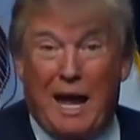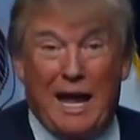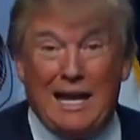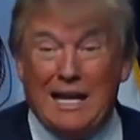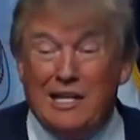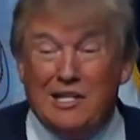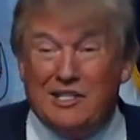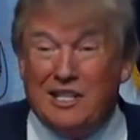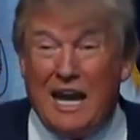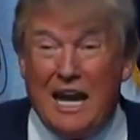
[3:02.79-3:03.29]
I
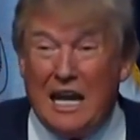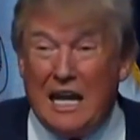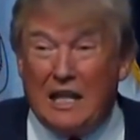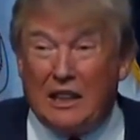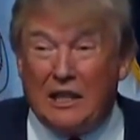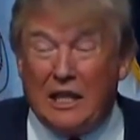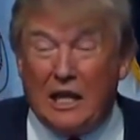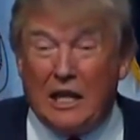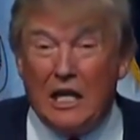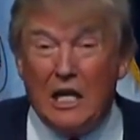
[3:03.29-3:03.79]
didn't say
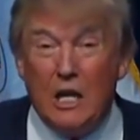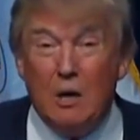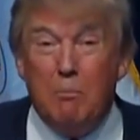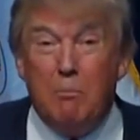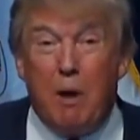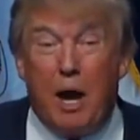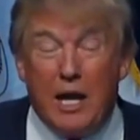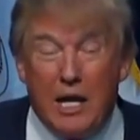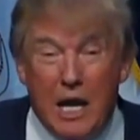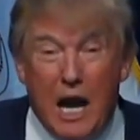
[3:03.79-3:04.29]
anything.
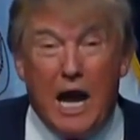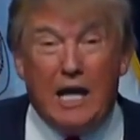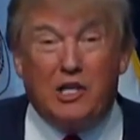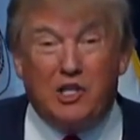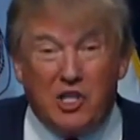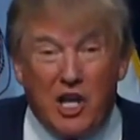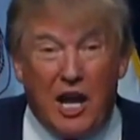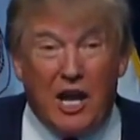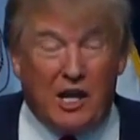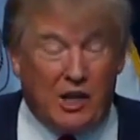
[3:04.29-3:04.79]
By not
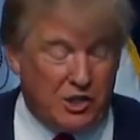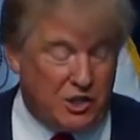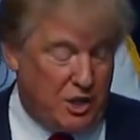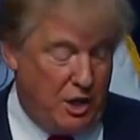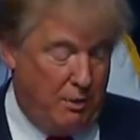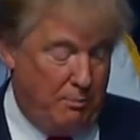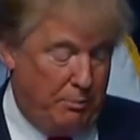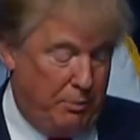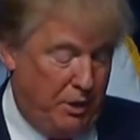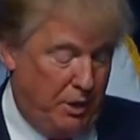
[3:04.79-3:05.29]
saying
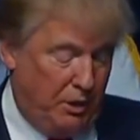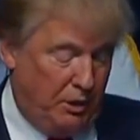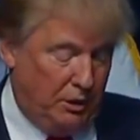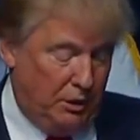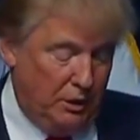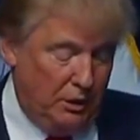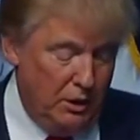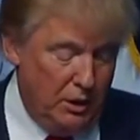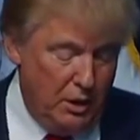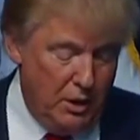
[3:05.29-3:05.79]
something,
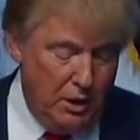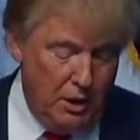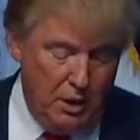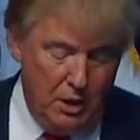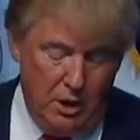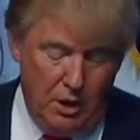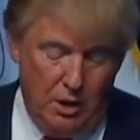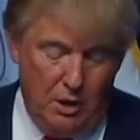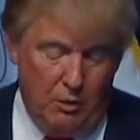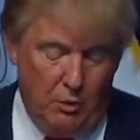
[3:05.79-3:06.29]

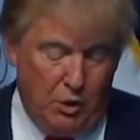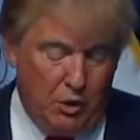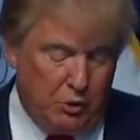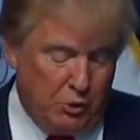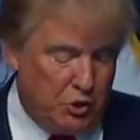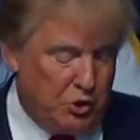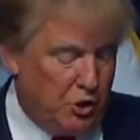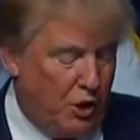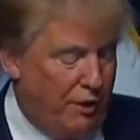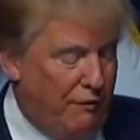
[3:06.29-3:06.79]
which
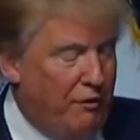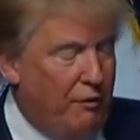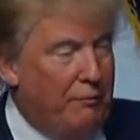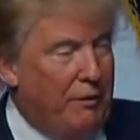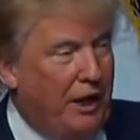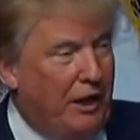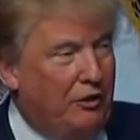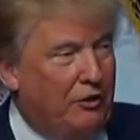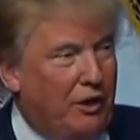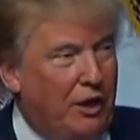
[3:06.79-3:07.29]
was sort of
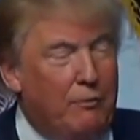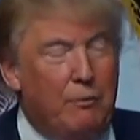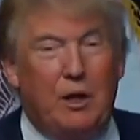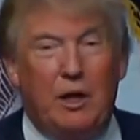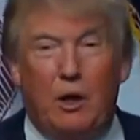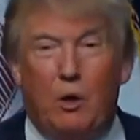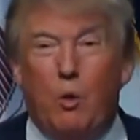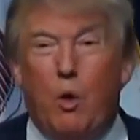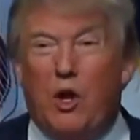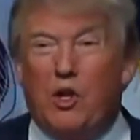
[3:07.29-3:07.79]
amazing. I
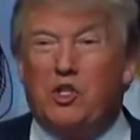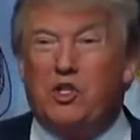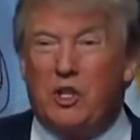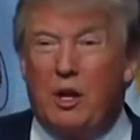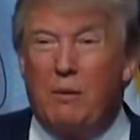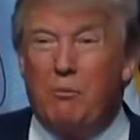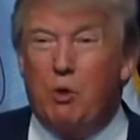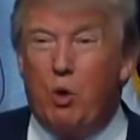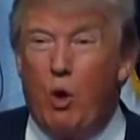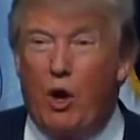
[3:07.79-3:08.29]
mean, it was
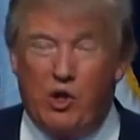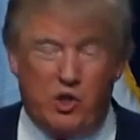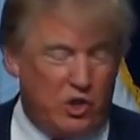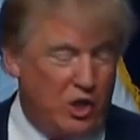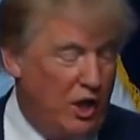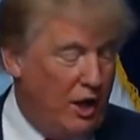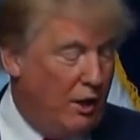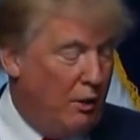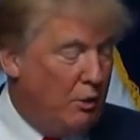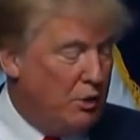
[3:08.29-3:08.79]
some
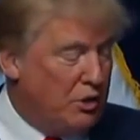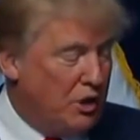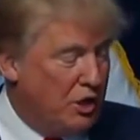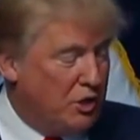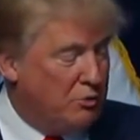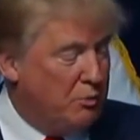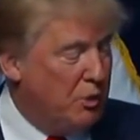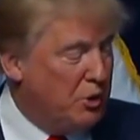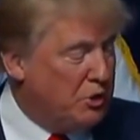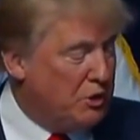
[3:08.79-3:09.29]
question I was
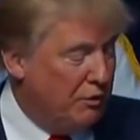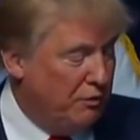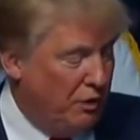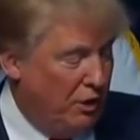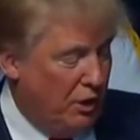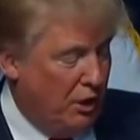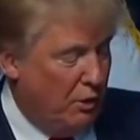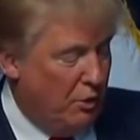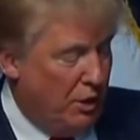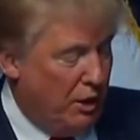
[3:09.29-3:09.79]
asked. Most of you
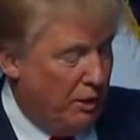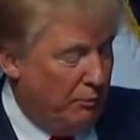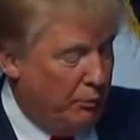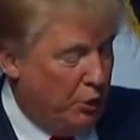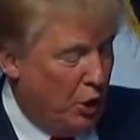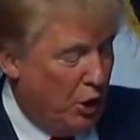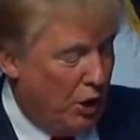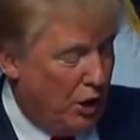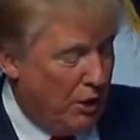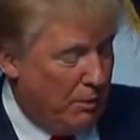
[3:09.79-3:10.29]
know what I'm
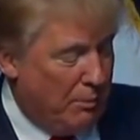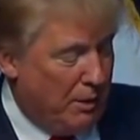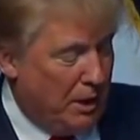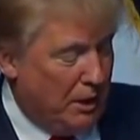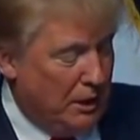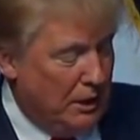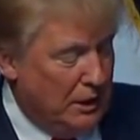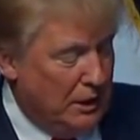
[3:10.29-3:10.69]
talking about.